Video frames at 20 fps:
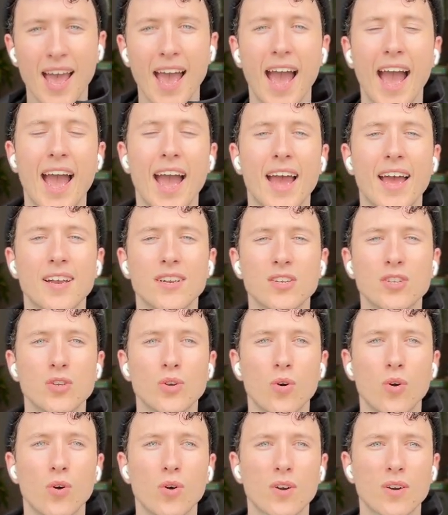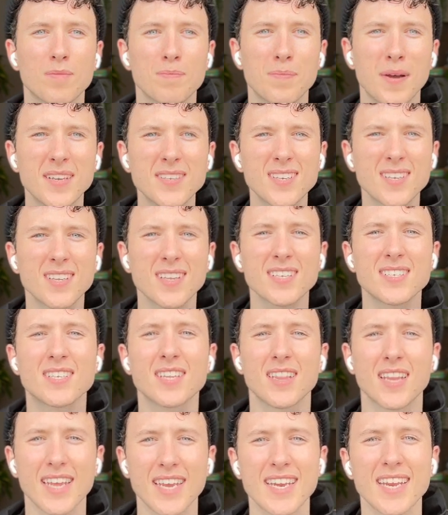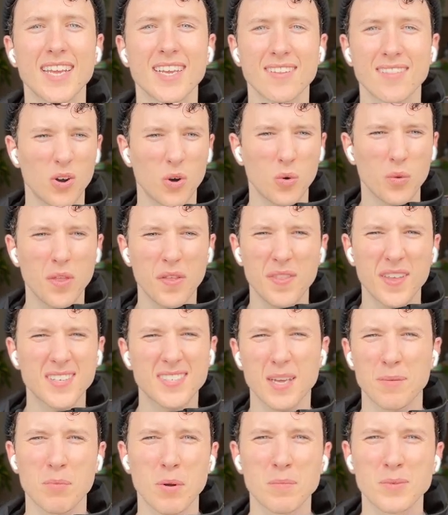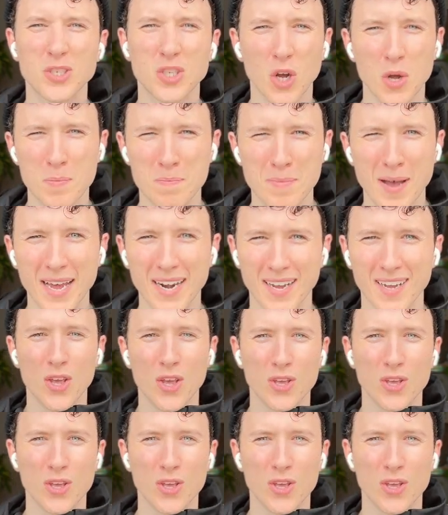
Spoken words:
and you're basically deleting all the things that probably don't matter.